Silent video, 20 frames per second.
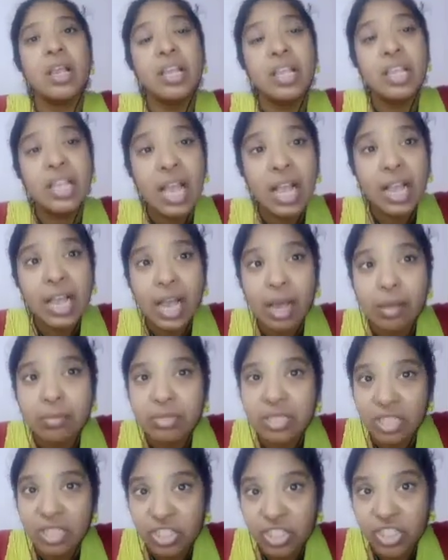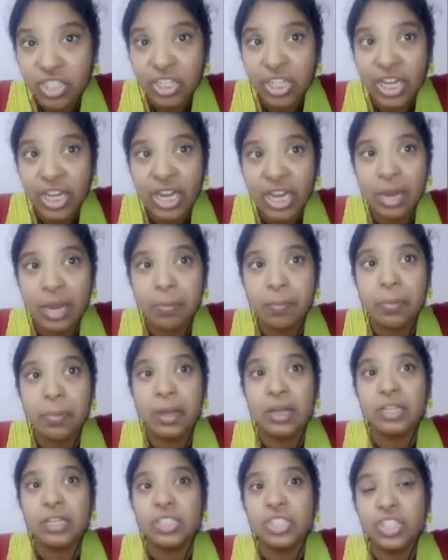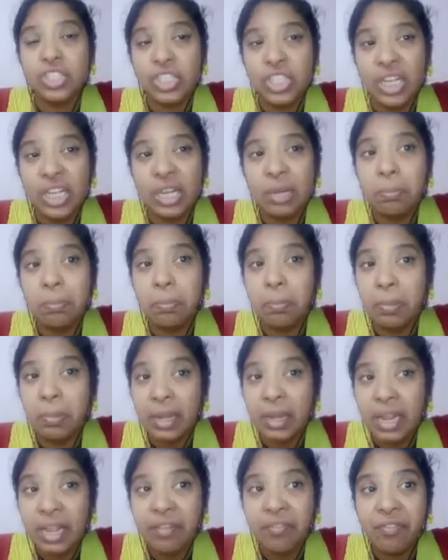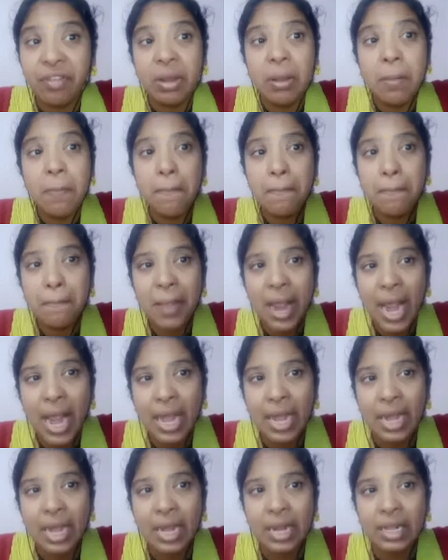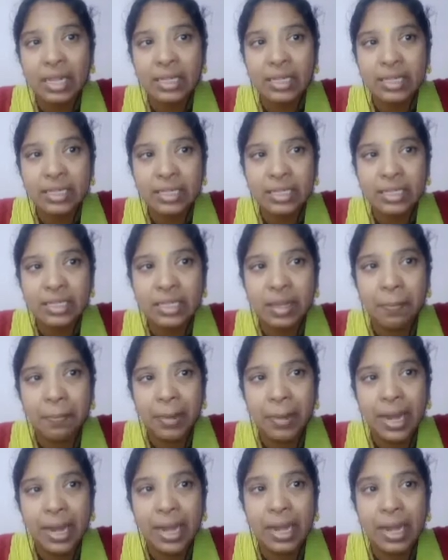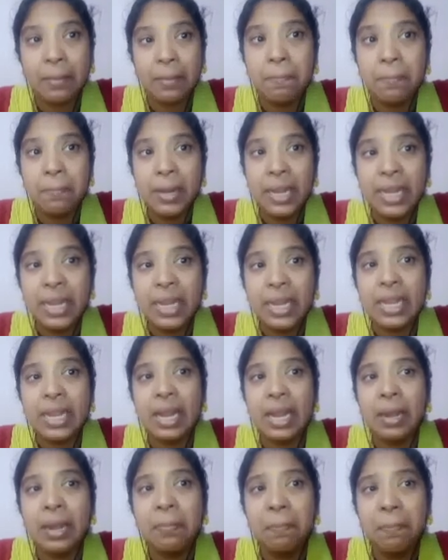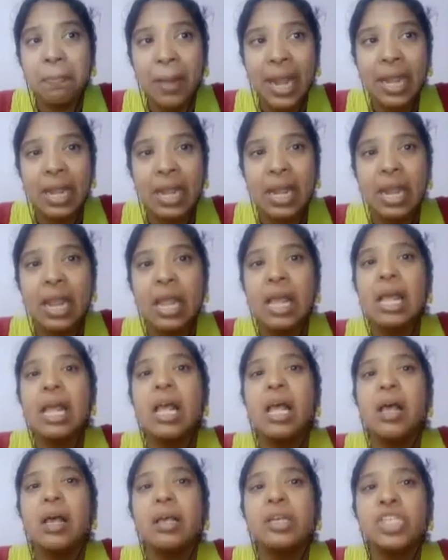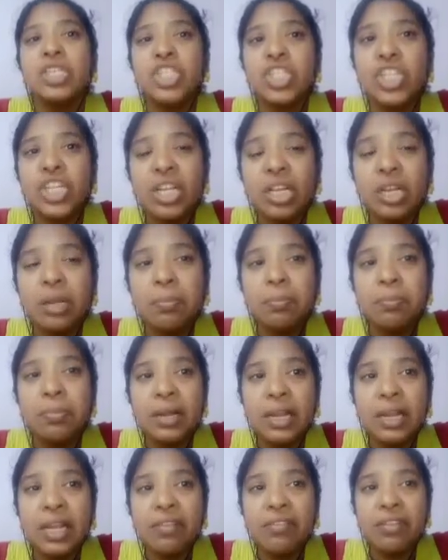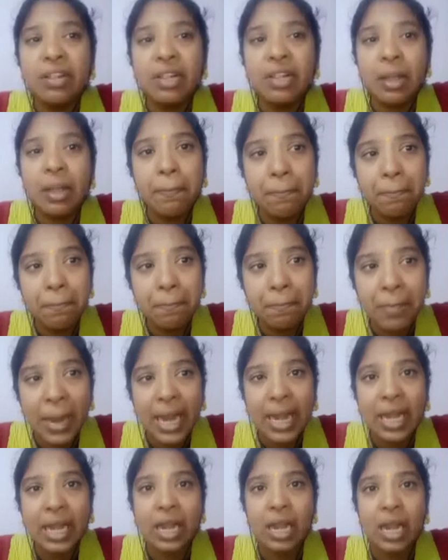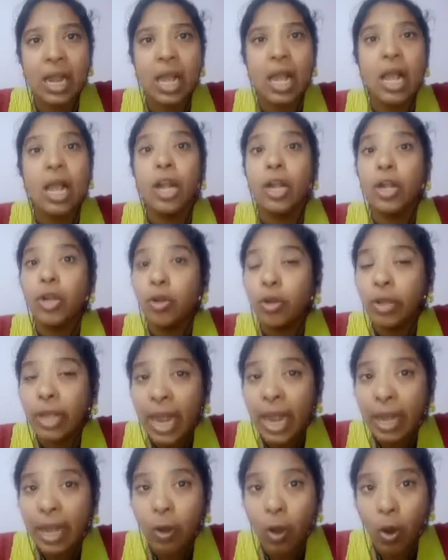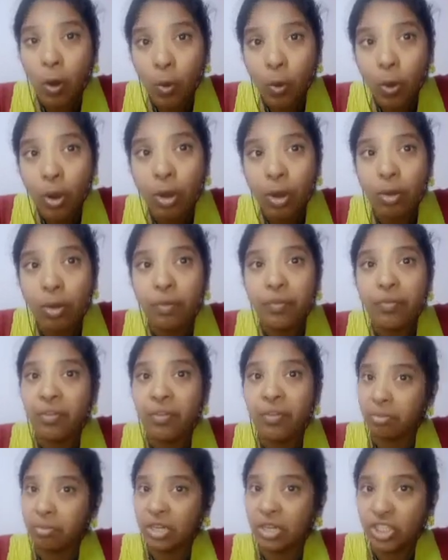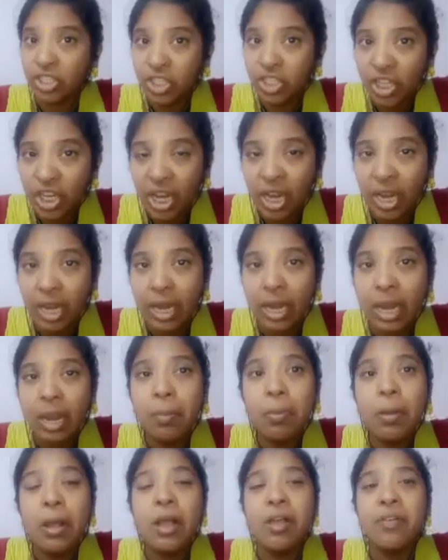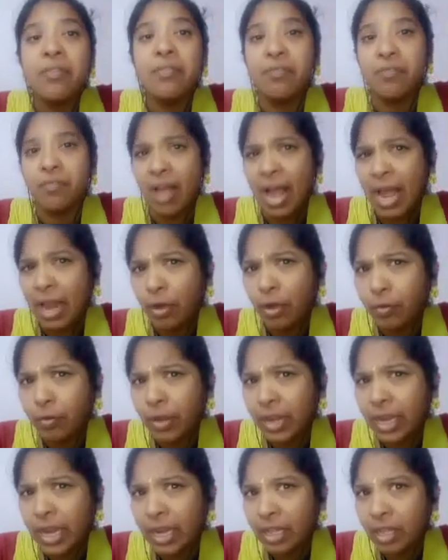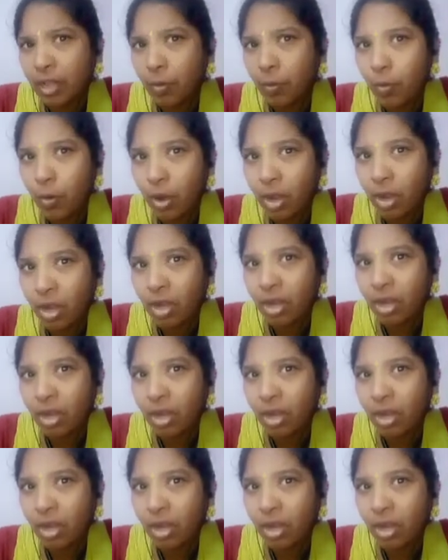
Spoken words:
Here comes the sheep. Sheep live in pen. This is the pen. P-E-N, pen. Sheep live in the pen. To get wool from the sheep, where do we get the wool?